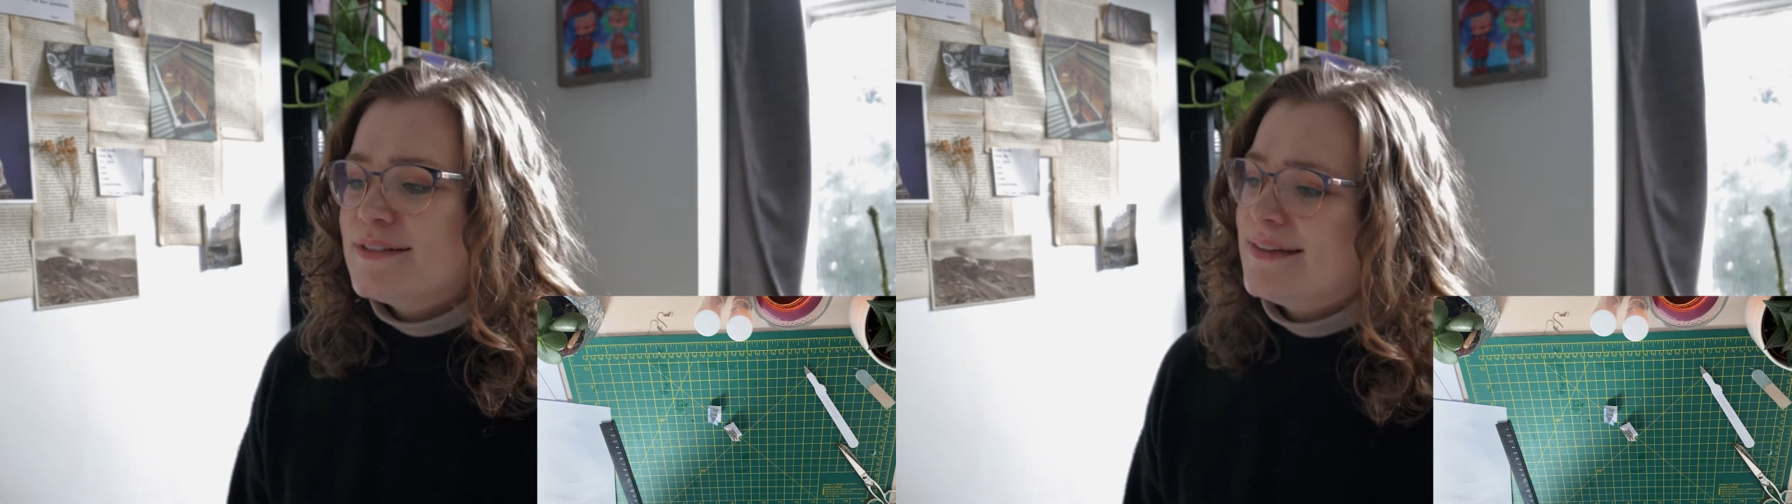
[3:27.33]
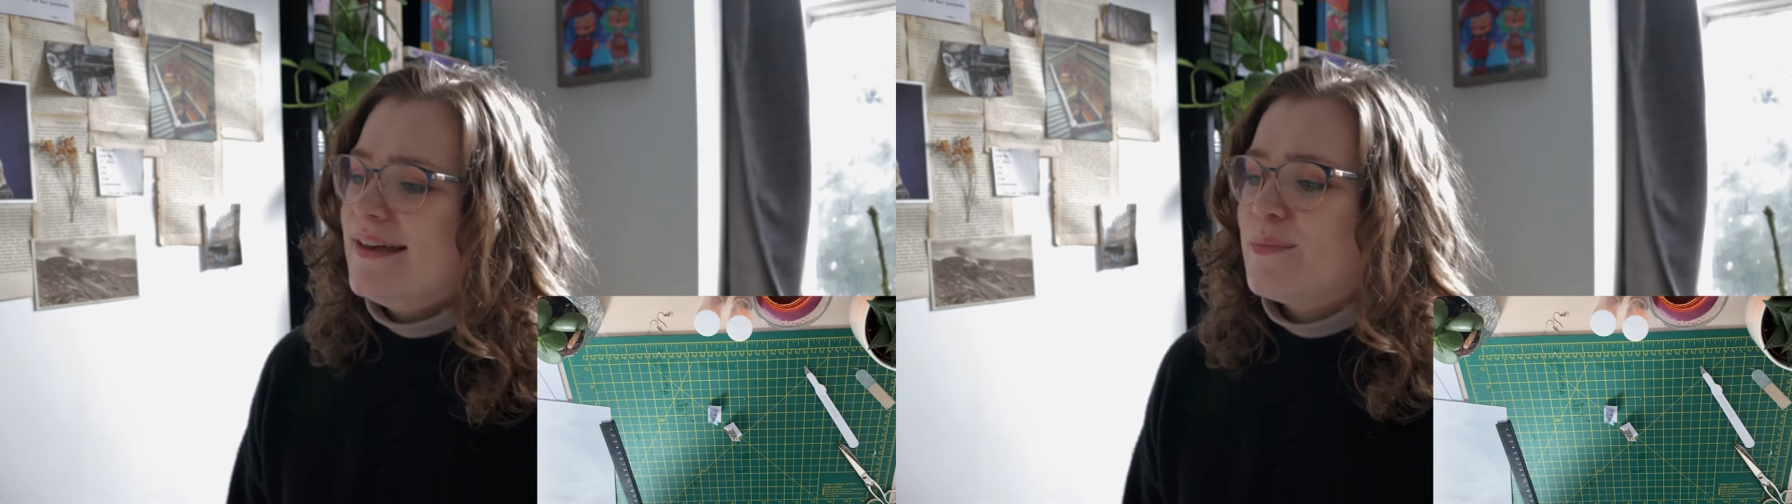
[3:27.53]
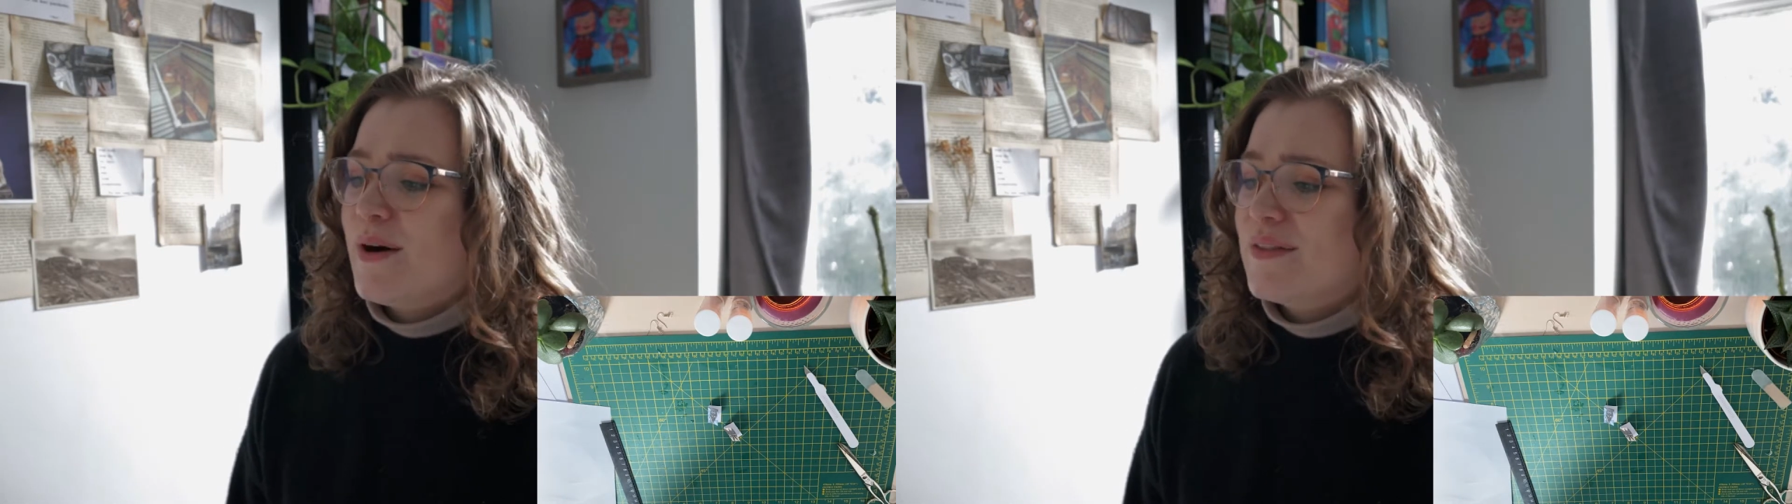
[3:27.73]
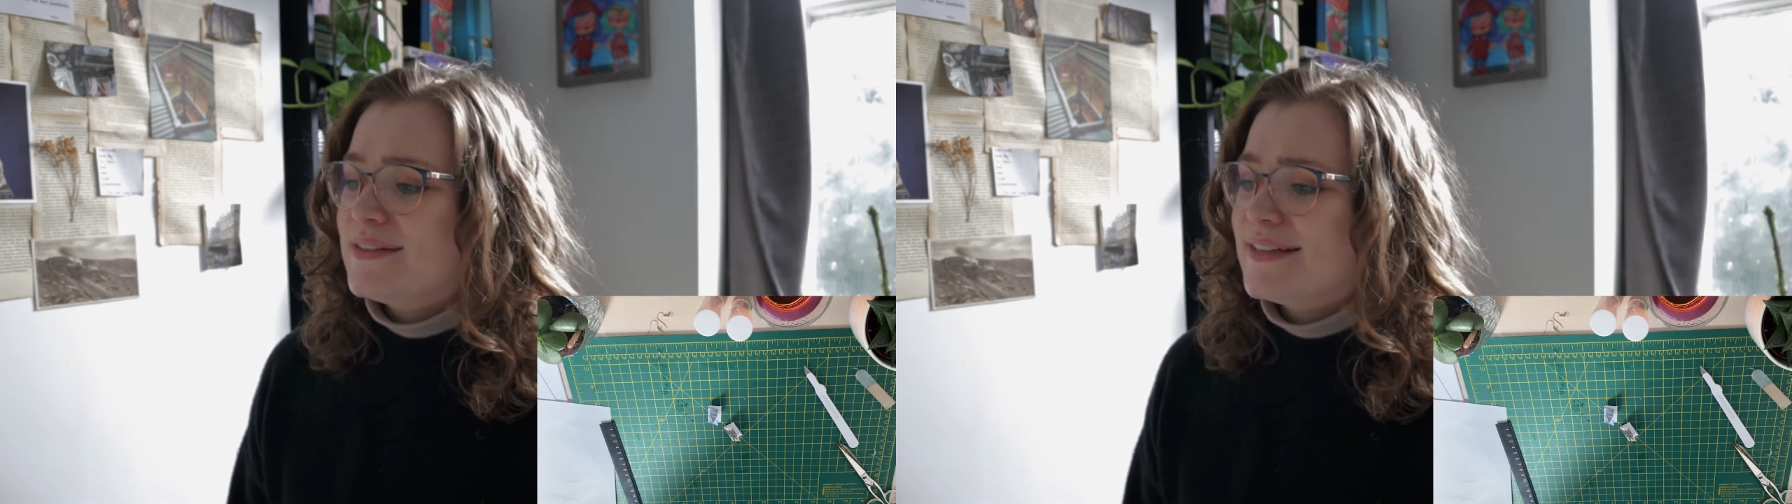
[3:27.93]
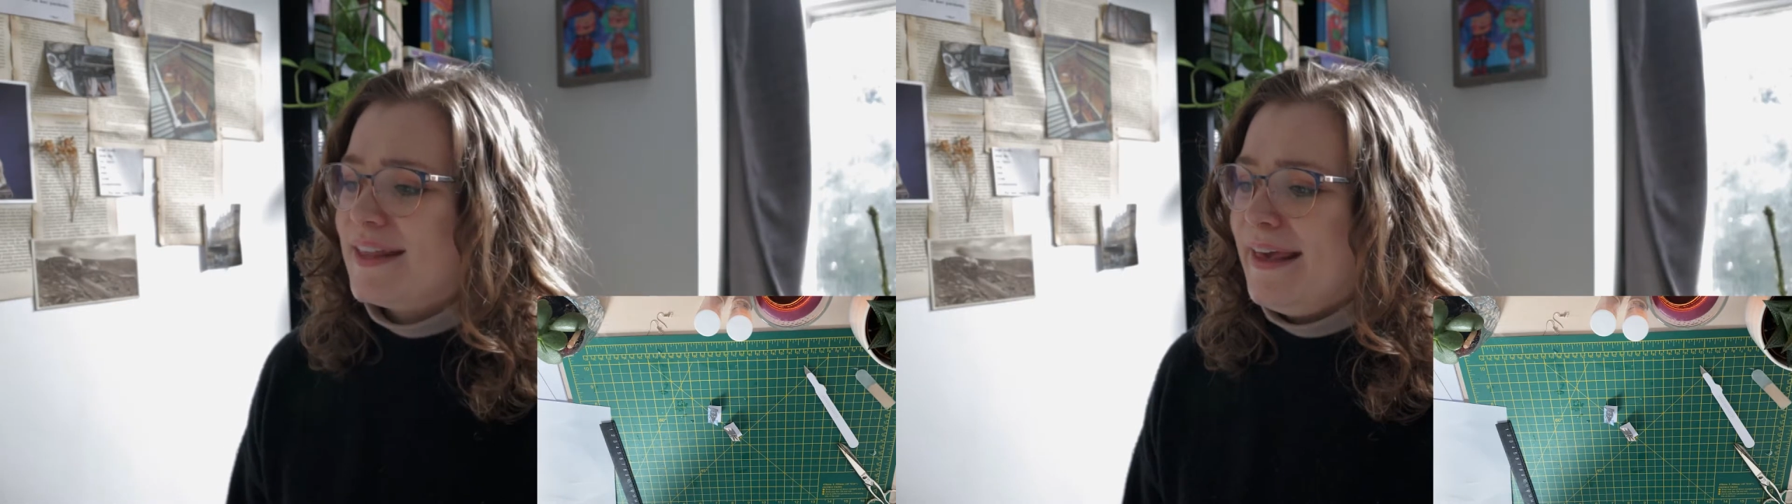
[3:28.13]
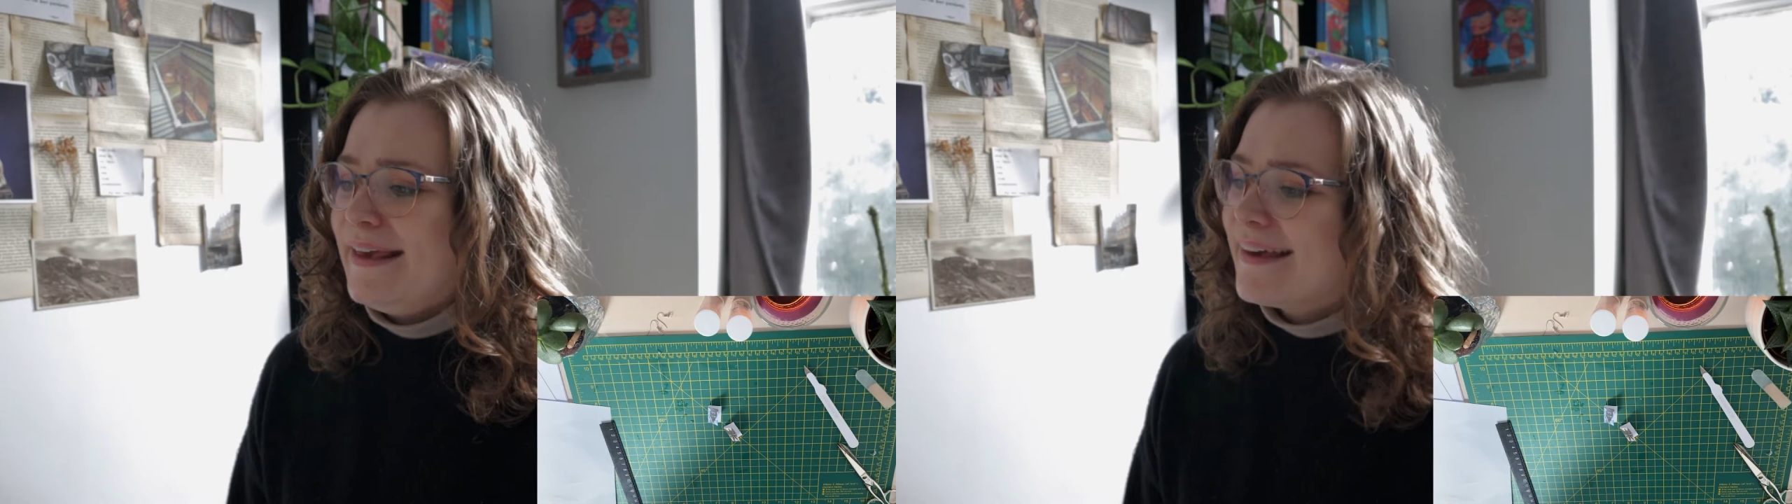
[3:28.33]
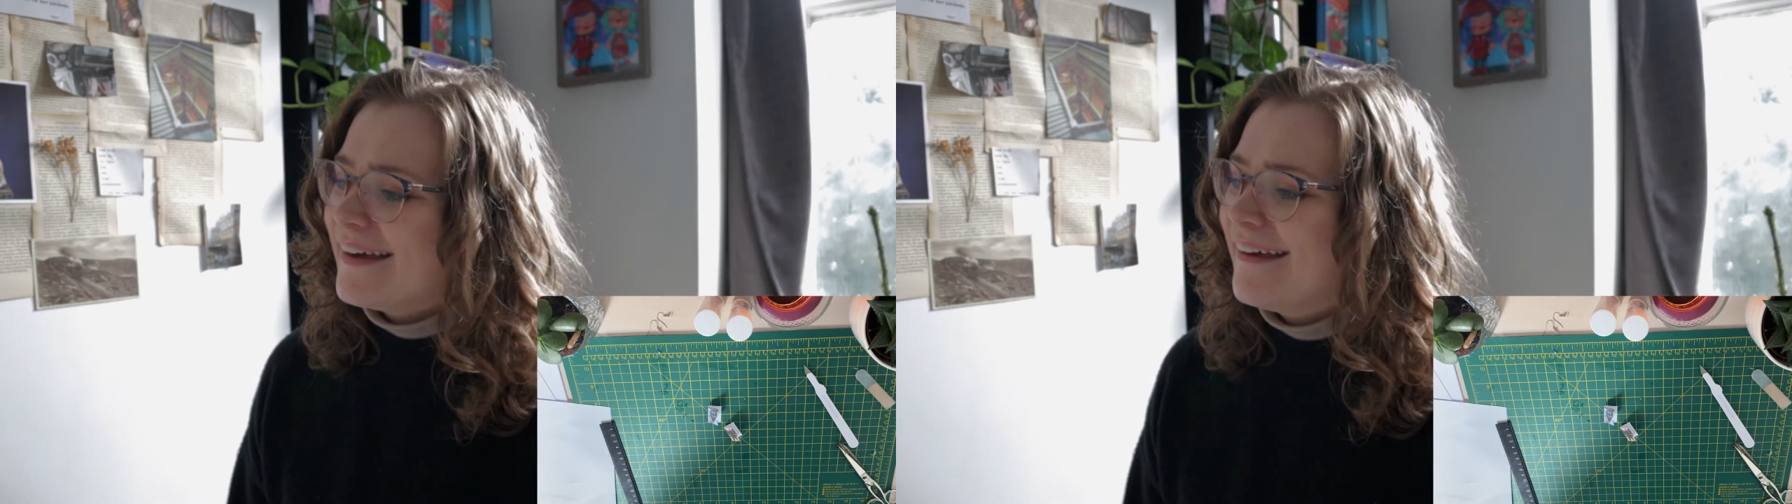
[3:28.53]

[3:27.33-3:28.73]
say about this, I think,